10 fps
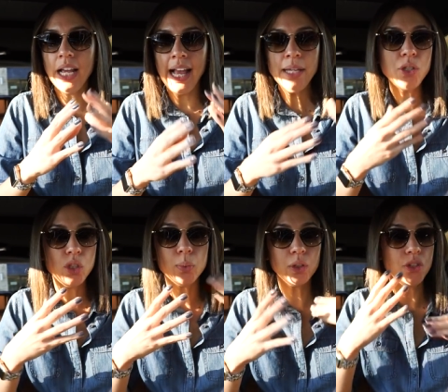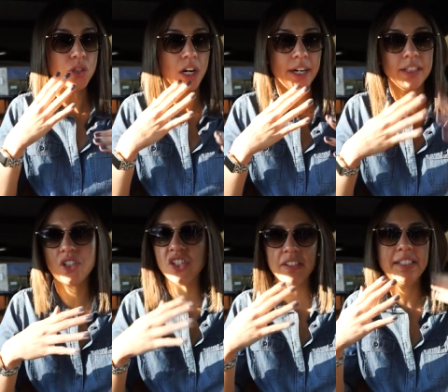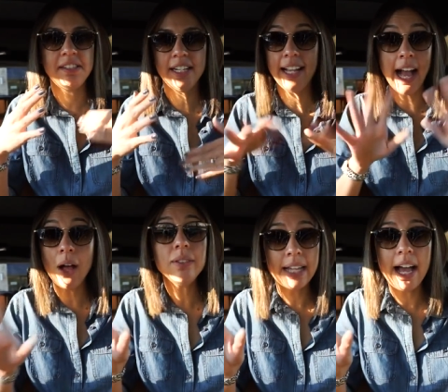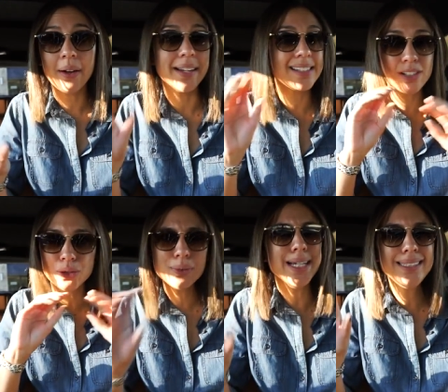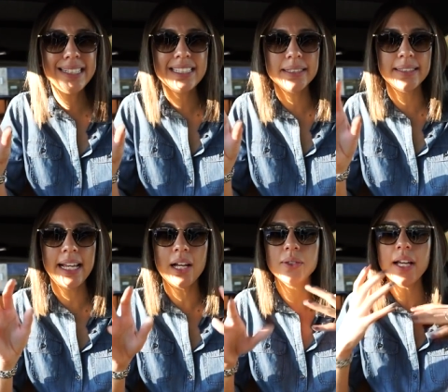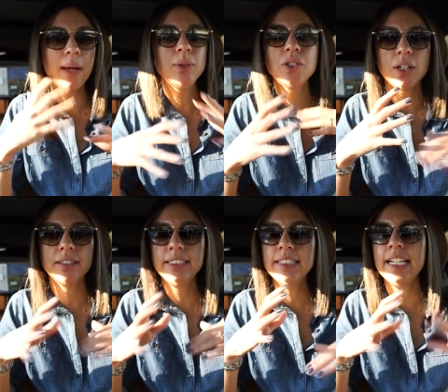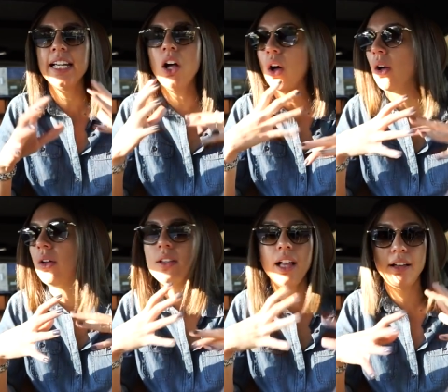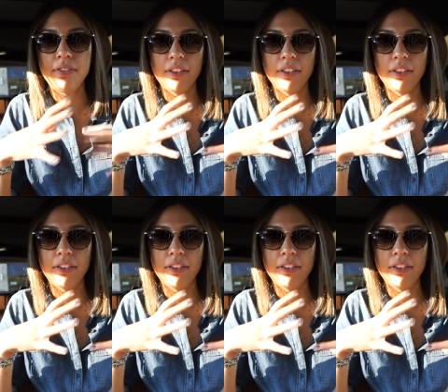I just will start just listing out loud, as crazy as it sounds, I will start listing all of